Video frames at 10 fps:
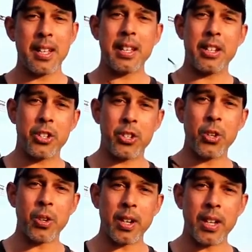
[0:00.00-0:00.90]

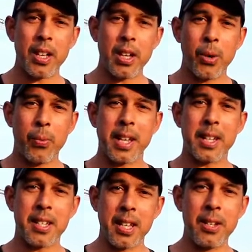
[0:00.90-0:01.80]
ensuring we
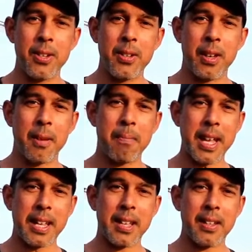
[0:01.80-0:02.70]
continue
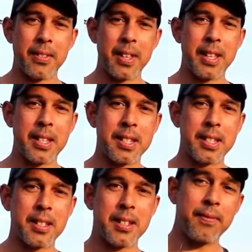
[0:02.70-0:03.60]
making these
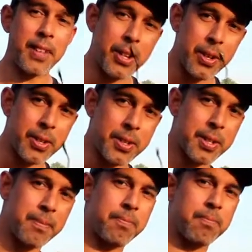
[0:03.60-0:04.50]
videos.